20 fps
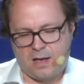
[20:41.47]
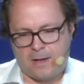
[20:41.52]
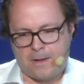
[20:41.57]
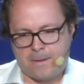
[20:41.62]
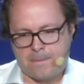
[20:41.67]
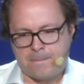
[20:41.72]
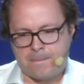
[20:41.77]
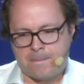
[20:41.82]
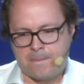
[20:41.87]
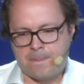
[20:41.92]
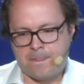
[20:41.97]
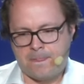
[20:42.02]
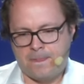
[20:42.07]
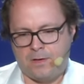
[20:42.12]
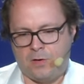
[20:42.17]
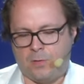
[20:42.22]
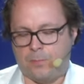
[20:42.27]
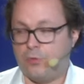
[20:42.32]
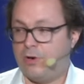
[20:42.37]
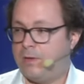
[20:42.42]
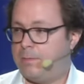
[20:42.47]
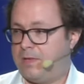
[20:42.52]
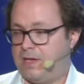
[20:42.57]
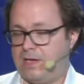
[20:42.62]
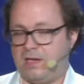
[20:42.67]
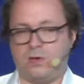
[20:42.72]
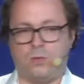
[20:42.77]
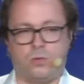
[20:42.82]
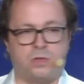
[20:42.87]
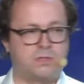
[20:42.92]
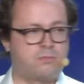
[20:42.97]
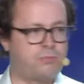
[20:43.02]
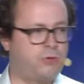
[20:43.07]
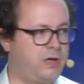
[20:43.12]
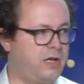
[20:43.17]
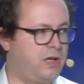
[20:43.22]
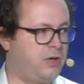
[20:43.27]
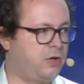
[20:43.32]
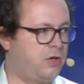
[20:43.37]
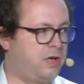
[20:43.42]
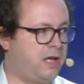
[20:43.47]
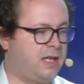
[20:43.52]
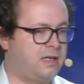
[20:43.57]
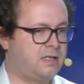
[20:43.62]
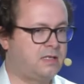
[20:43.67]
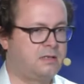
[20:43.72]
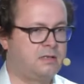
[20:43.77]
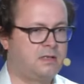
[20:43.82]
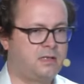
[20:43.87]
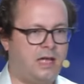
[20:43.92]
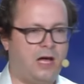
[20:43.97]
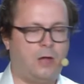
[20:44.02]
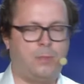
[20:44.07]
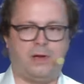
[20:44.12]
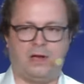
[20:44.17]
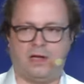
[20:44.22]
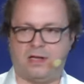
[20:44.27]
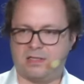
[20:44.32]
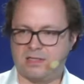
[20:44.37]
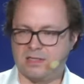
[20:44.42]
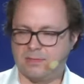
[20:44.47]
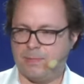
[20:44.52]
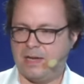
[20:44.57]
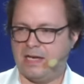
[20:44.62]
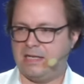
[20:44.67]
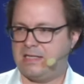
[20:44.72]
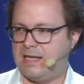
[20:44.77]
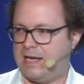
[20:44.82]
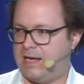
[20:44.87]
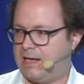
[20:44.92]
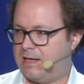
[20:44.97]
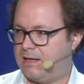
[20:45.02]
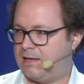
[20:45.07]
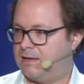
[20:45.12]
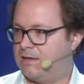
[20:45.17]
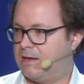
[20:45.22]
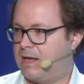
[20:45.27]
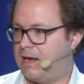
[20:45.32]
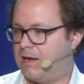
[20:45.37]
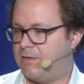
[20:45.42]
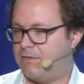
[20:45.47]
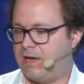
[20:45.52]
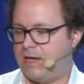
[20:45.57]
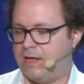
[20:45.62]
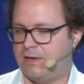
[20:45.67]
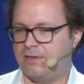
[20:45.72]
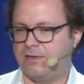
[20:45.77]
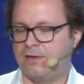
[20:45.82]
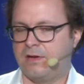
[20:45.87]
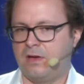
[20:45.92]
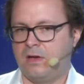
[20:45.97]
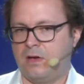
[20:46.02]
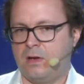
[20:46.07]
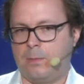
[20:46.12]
you know, print media was pretty good at helping us maintain and advance,